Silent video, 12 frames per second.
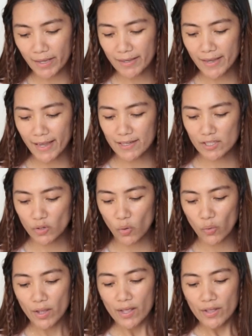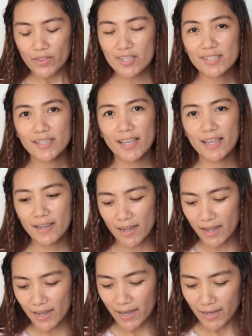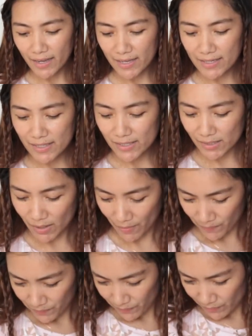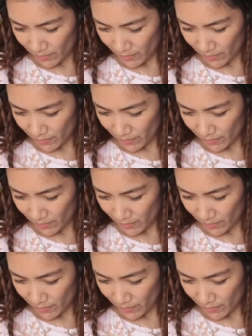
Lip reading: You can see a water